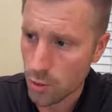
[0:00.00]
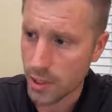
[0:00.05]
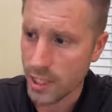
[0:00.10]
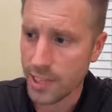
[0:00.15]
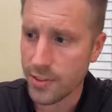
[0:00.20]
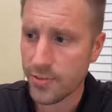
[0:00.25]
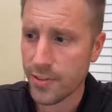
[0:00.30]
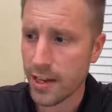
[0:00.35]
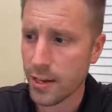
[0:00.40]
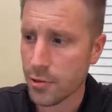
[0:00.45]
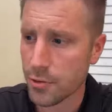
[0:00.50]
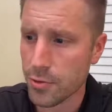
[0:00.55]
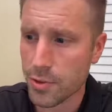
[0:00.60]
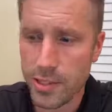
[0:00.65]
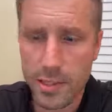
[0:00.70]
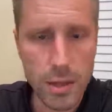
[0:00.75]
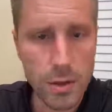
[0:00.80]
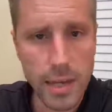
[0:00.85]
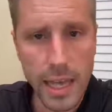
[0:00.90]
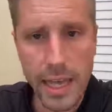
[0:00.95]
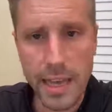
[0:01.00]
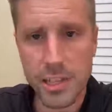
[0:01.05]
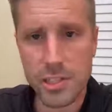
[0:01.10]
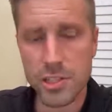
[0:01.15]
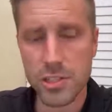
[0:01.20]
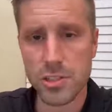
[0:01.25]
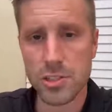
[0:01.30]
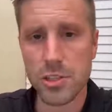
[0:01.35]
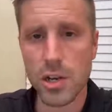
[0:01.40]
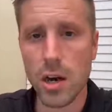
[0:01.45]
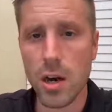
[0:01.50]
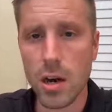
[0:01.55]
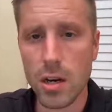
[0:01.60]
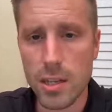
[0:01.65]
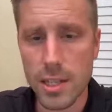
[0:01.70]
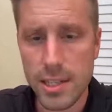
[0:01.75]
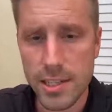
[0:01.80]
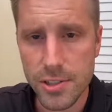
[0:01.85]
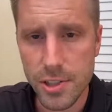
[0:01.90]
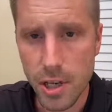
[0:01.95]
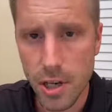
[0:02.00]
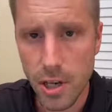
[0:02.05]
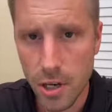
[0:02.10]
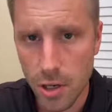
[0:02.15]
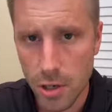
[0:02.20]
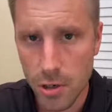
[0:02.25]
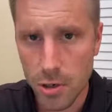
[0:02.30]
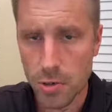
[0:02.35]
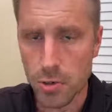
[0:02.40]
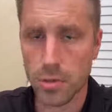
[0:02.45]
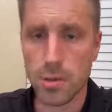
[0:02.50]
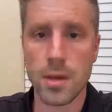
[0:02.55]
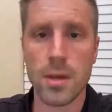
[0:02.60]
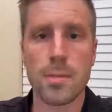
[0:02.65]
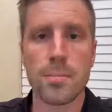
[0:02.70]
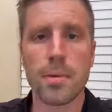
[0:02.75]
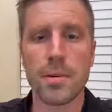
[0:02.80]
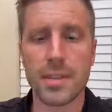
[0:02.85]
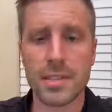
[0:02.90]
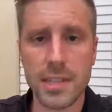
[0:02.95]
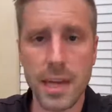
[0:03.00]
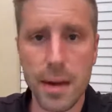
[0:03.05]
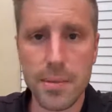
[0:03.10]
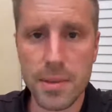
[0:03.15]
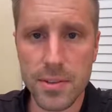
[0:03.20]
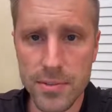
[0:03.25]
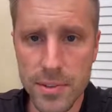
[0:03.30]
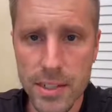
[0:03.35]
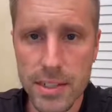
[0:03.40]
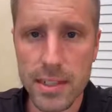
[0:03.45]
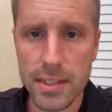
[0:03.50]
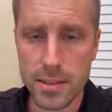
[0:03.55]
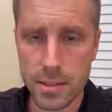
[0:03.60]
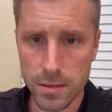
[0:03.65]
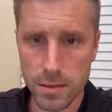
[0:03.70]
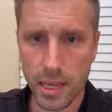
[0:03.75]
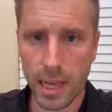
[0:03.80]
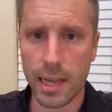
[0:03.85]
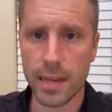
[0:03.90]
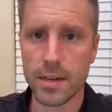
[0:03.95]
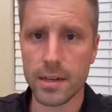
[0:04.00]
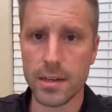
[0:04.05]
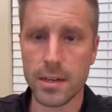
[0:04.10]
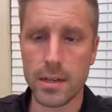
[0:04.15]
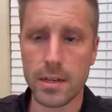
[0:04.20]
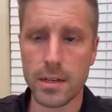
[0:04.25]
He found three locations on his own by the time the vending locator